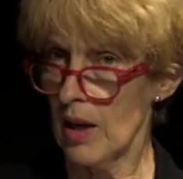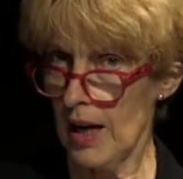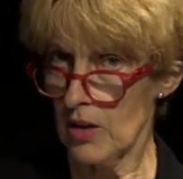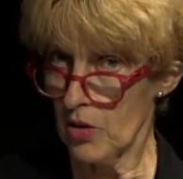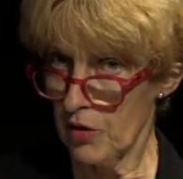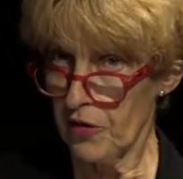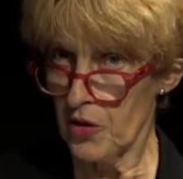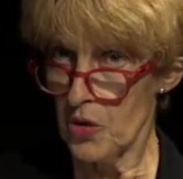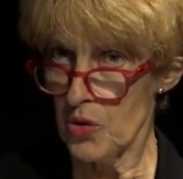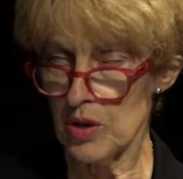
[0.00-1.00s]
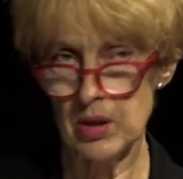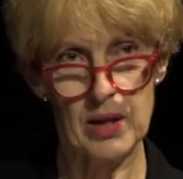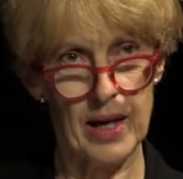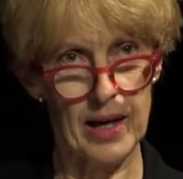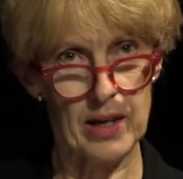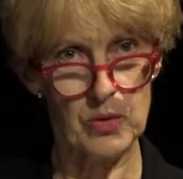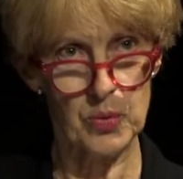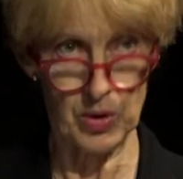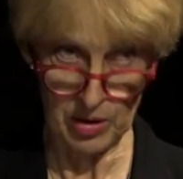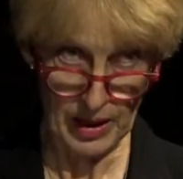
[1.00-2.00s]
had good food, and
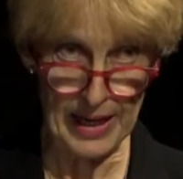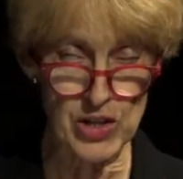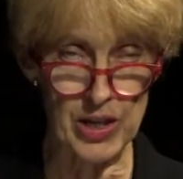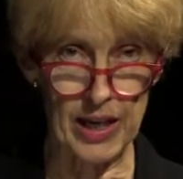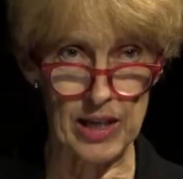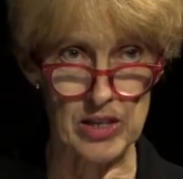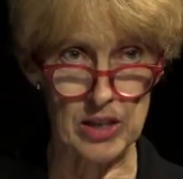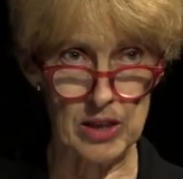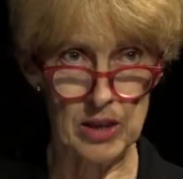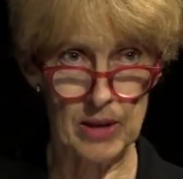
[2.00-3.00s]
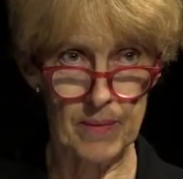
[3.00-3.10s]
were educated